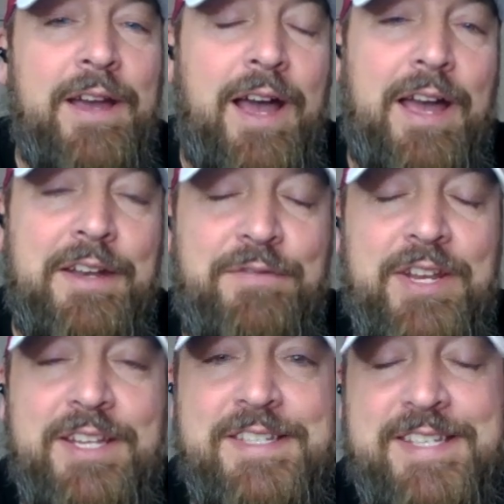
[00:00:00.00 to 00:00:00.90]
And if you
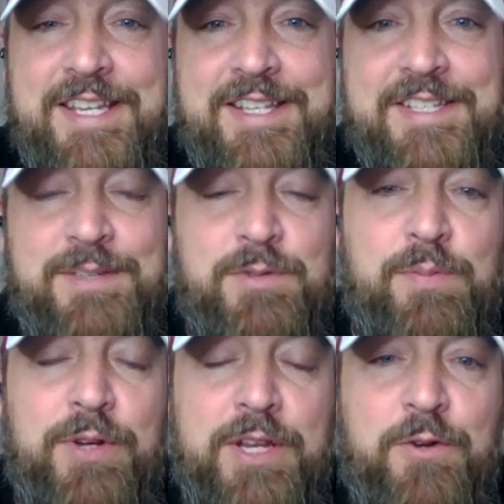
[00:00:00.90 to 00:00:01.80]
didn't see this, it was
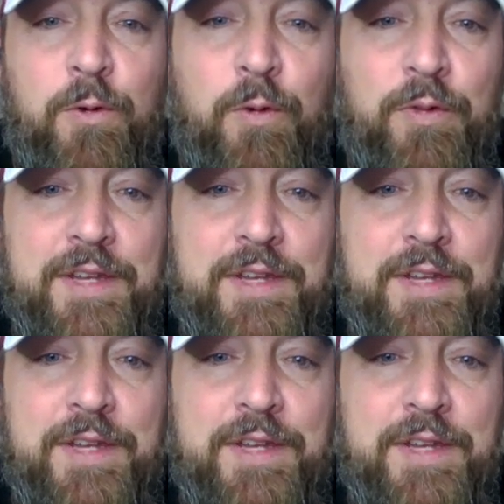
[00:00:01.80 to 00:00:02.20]
pretty cool.